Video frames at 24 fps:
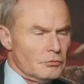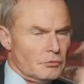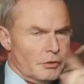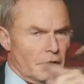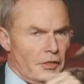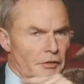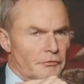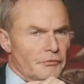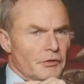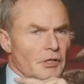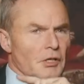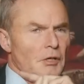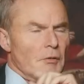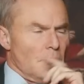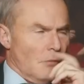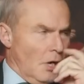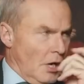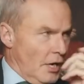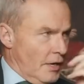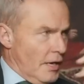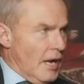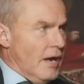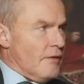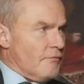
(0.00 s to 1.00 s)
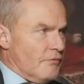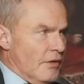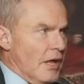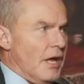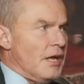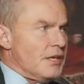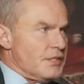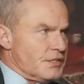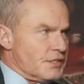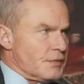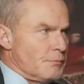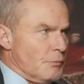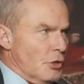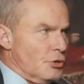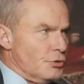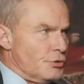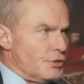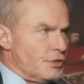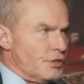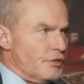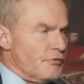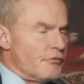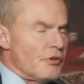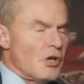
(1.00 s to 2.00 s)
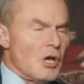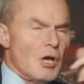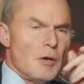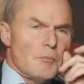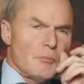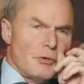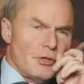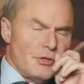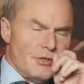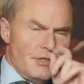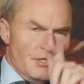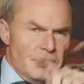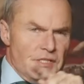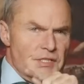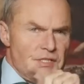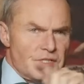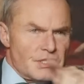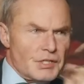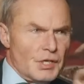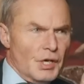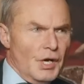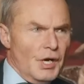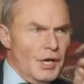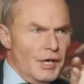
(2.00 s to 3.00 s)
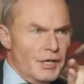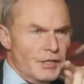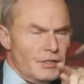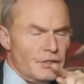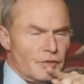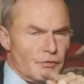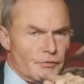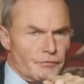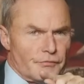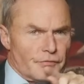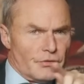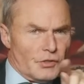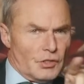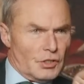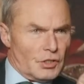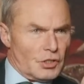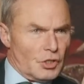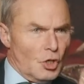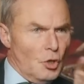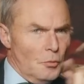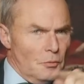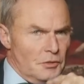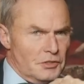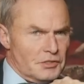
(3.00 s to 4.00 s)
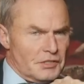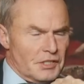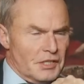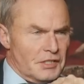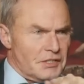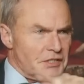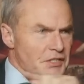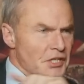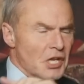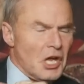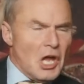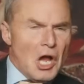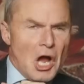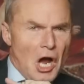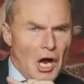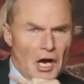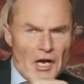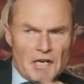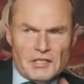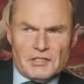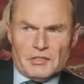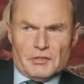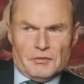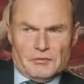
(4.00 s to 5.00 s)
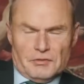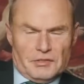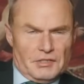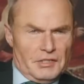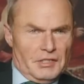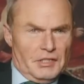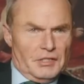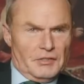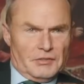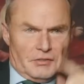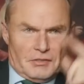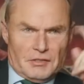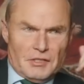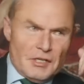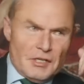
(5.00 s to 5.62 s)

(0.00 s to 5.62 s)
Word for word: right, might have that as a motive, mm. but these kind of uh, commentators, I don't think,